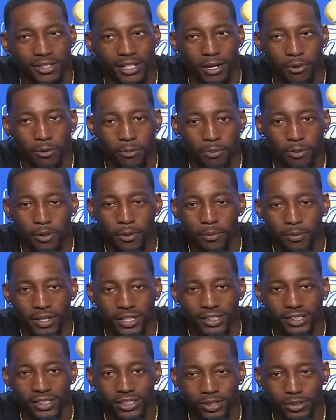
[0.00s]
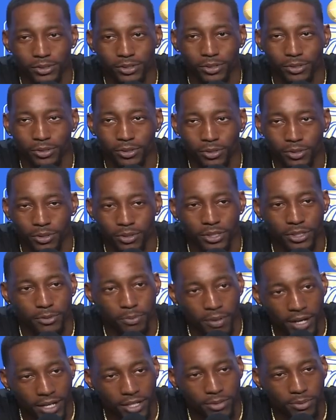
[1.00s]
that will put me as close on the court
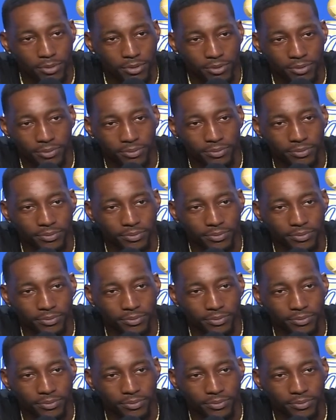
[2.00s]
as possible.